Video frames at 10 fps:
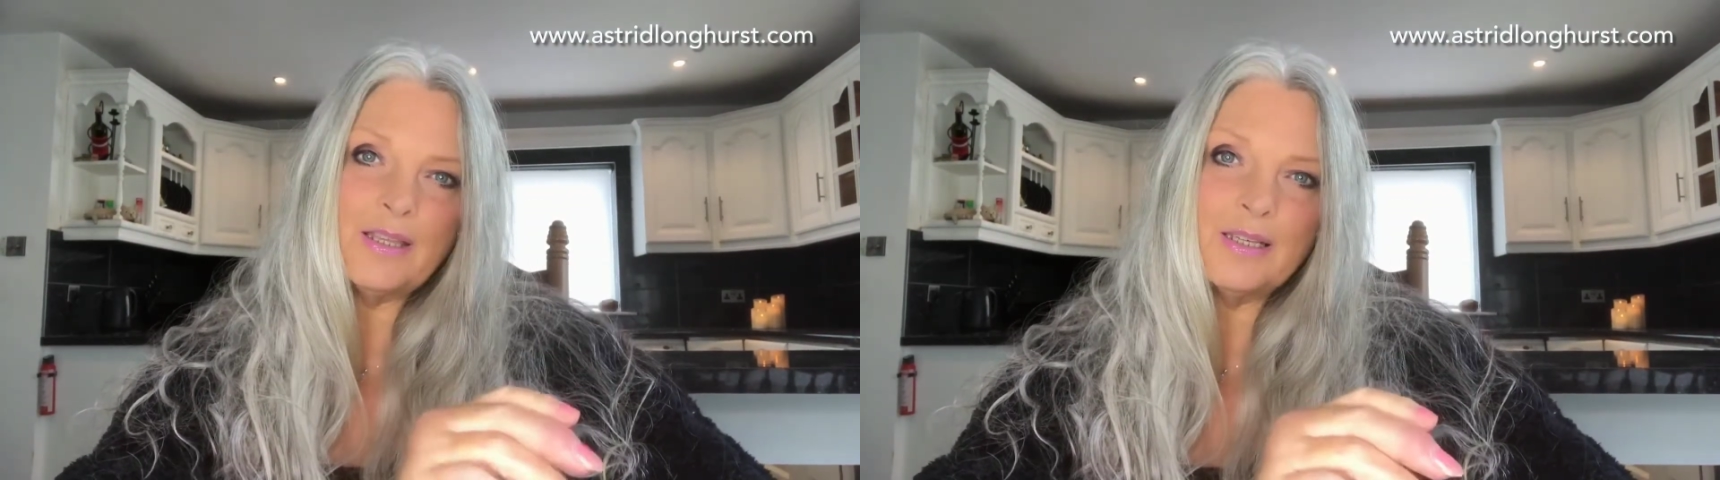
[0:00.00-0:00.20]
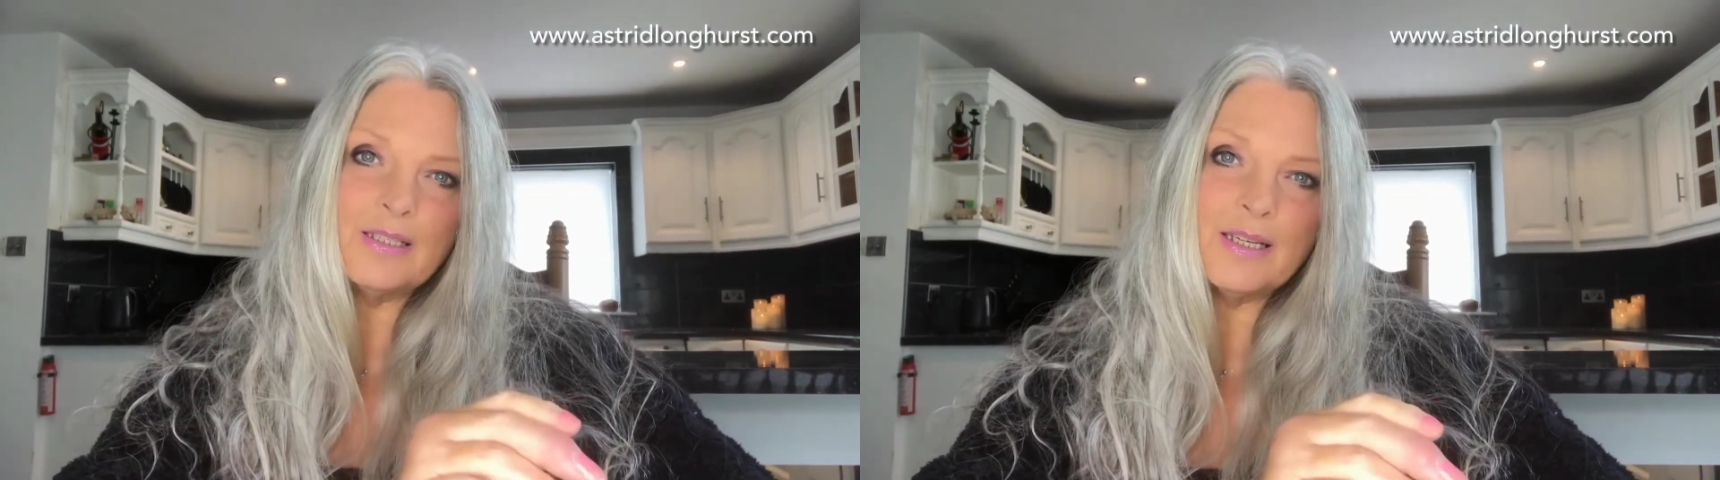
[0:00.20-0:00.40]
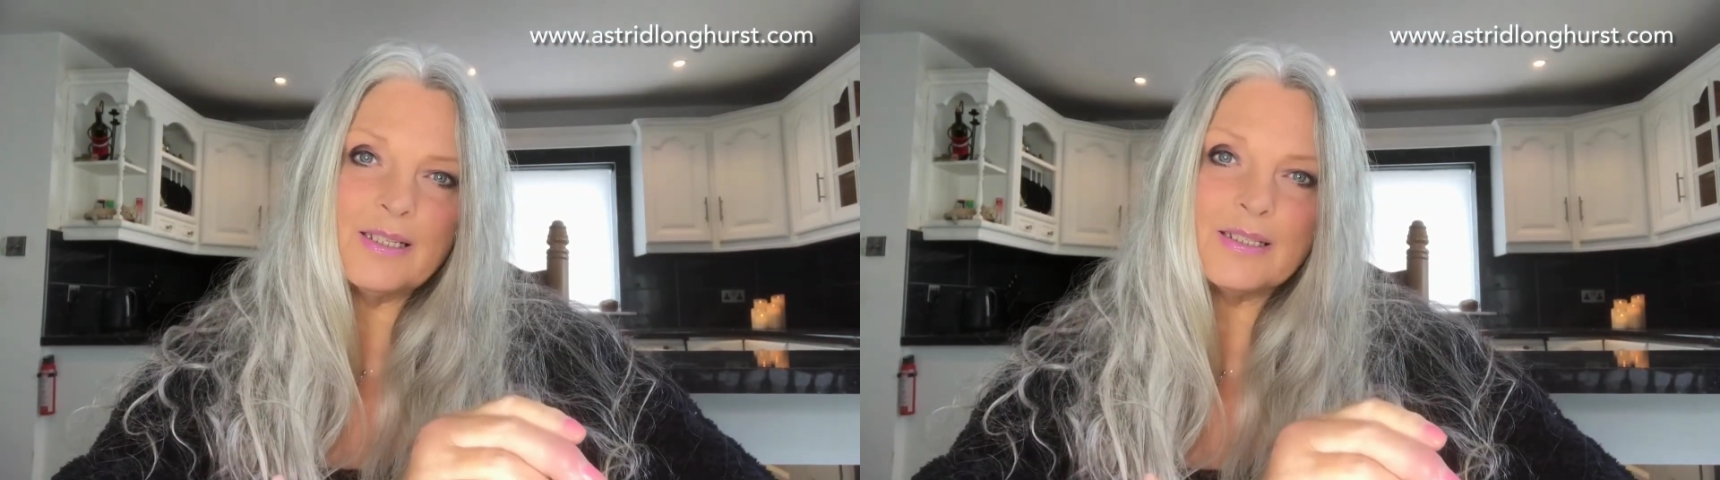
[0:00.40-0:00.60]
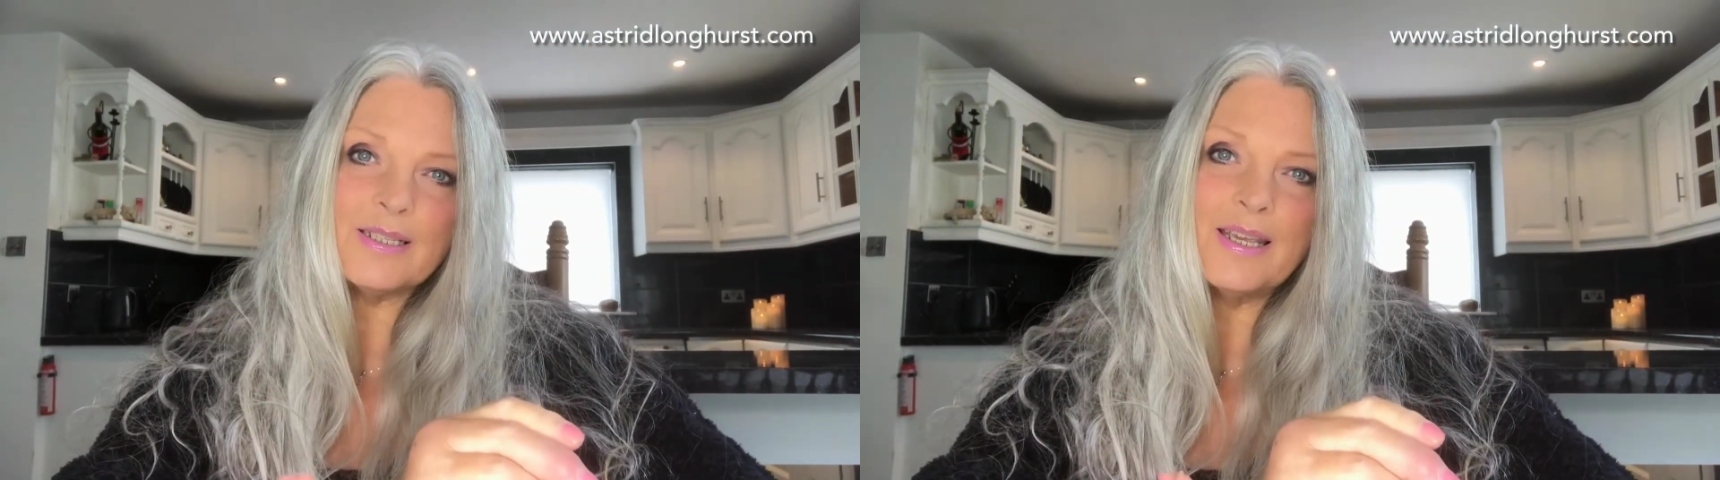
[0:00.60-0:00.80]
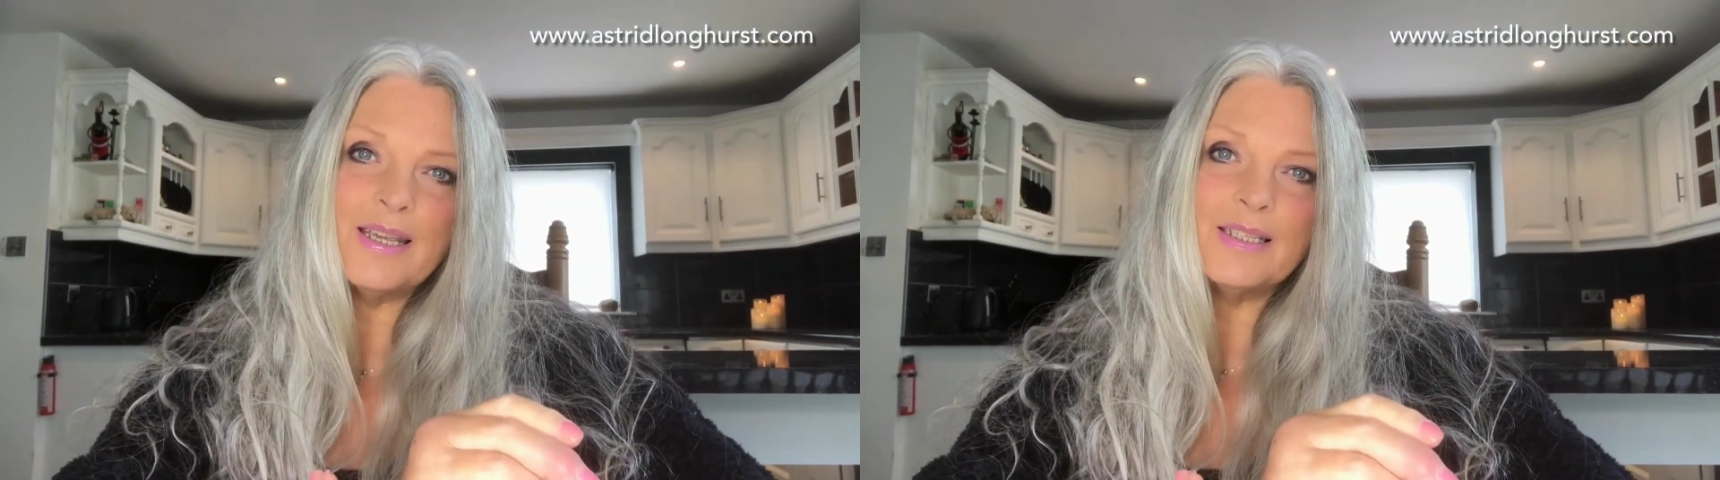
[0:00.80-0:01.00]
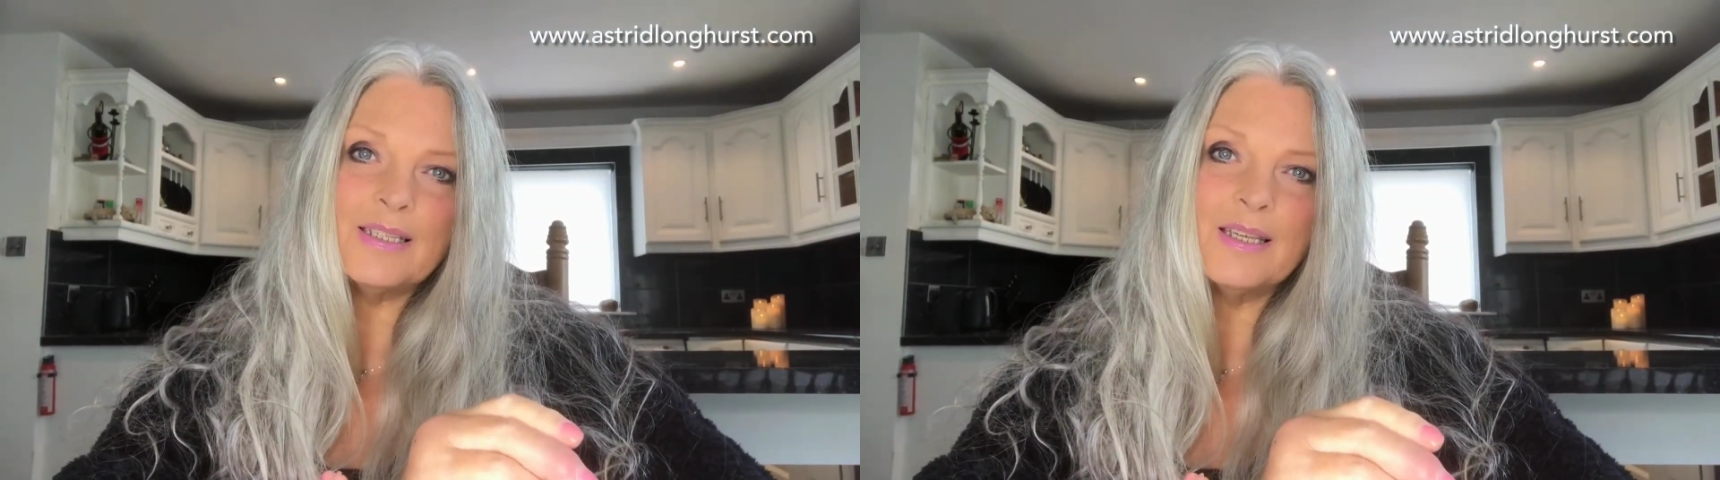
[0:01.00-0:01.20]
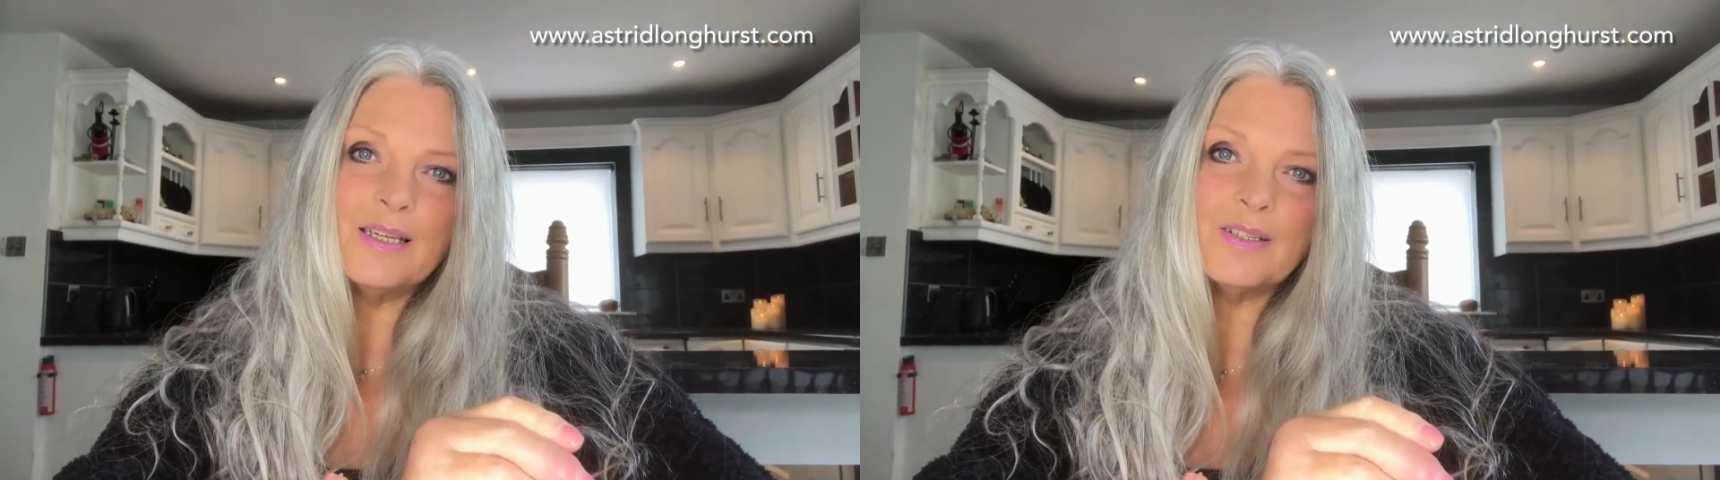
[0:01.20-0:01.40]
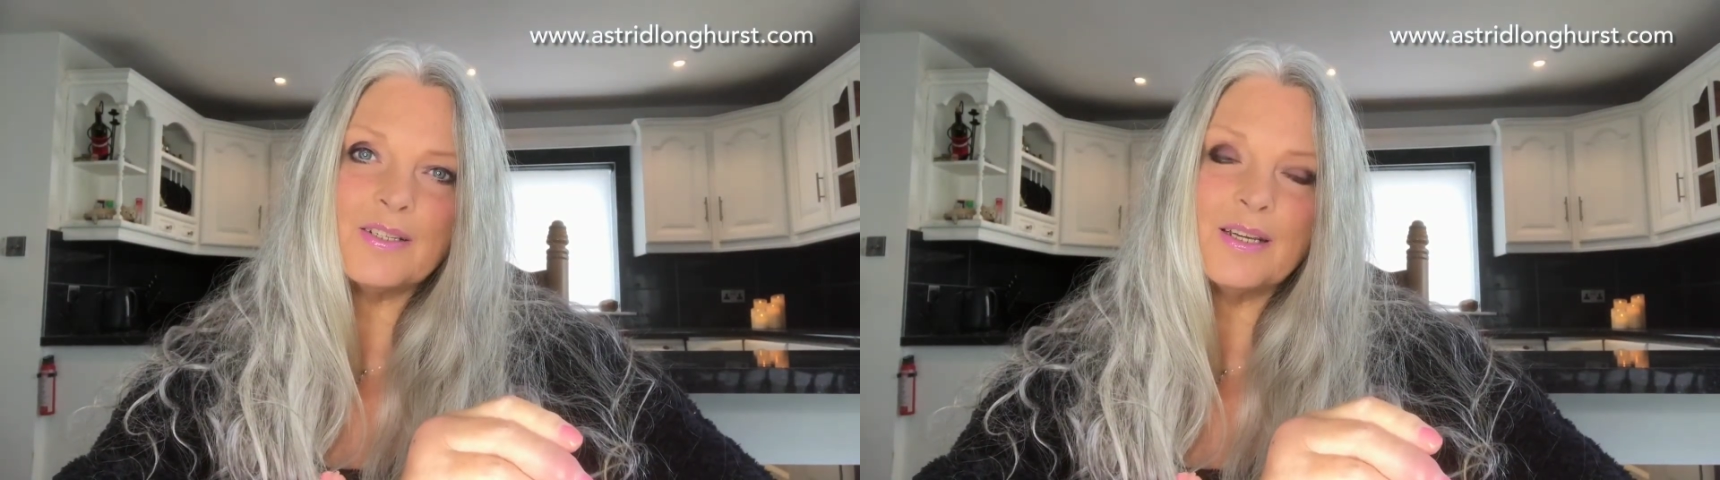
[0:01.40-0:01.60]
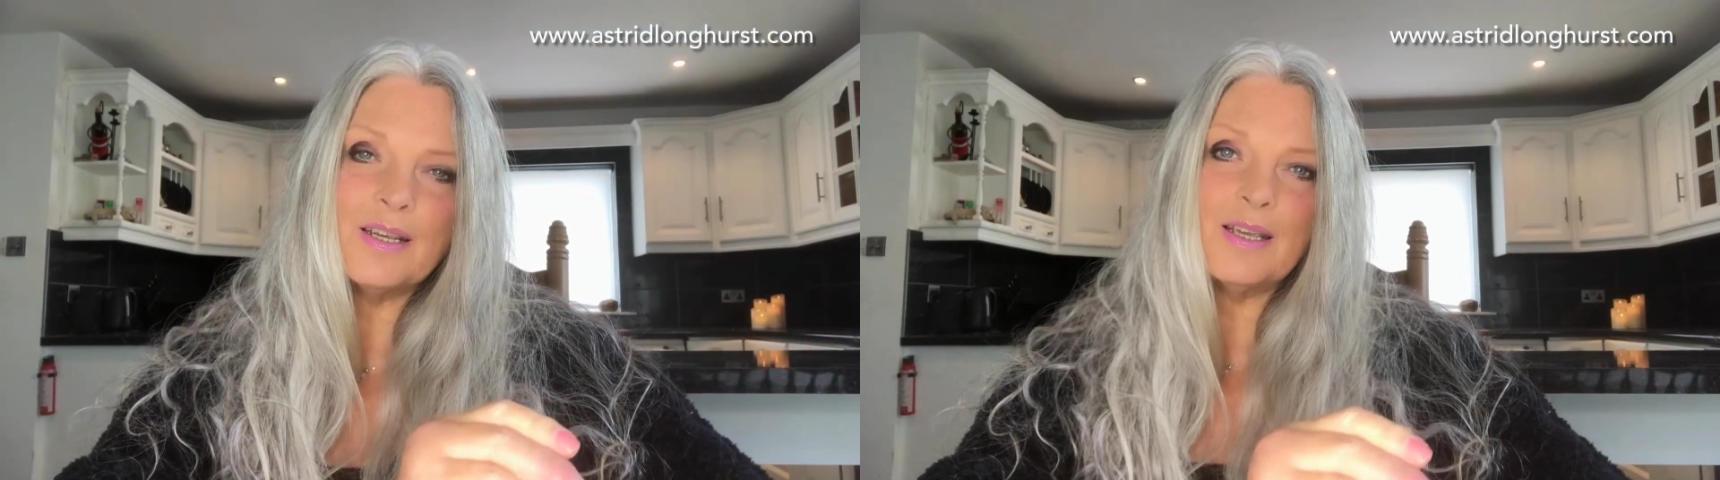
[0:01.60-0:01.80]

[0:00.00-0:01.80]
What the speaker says: things is that,